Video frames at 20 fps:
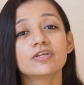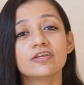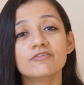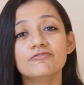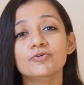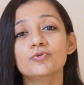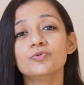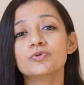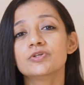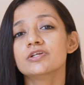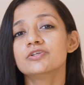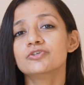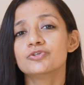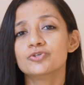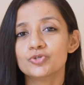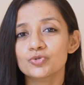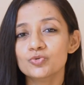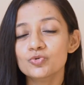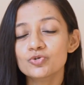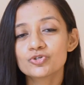If you
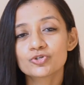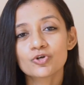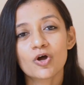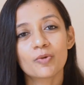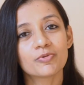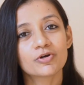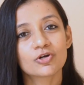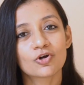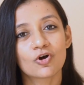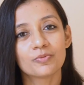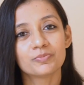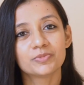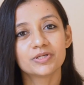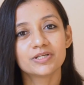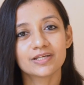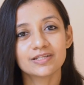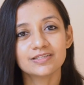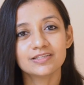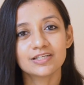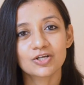did, do drop a
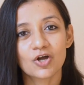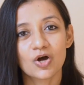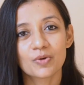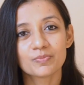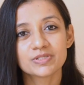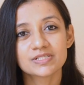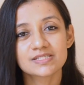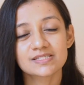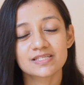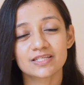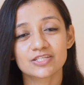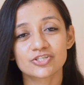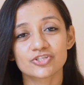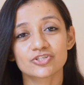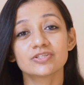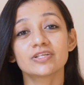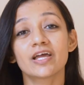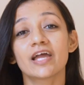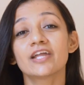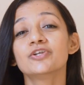comment in the comment
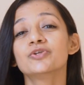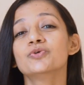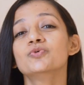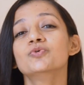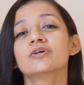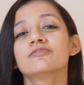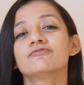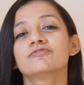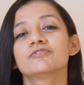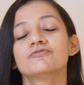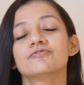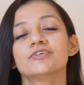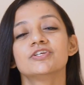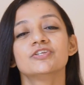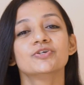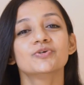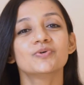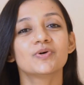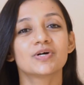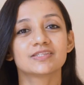section and do give the
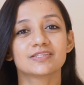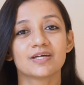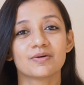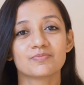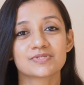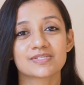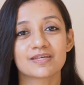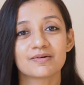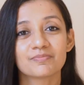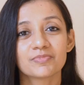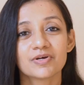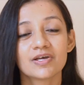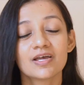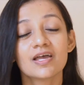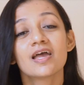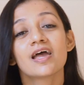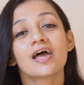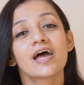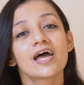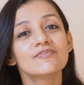video a thumbs up.
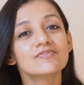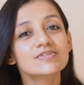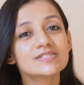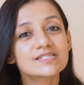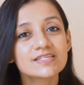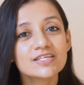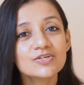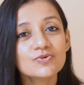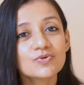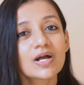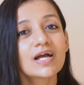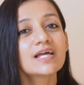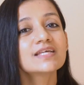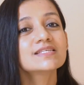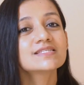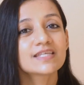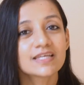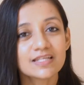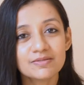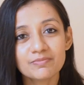I will see you
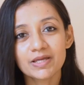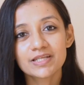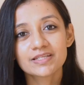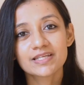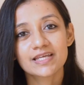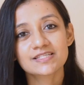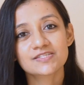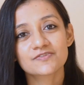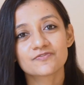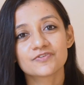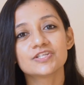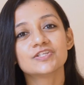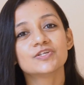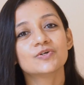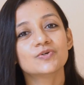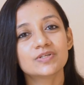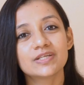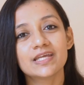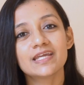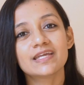guys in my next
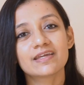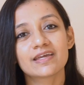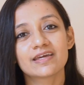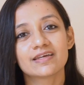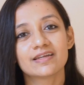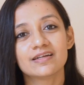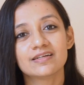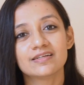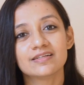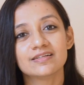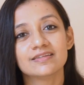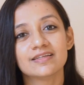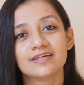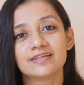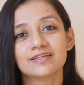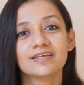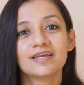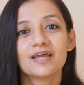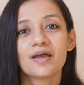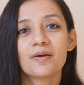video. Take care until
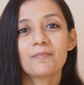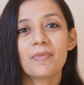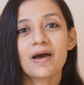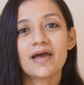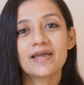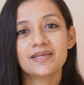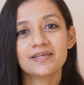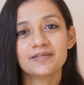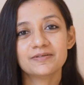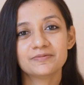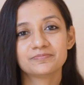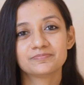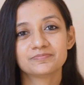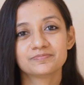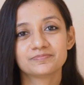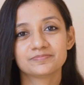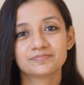then. Bye.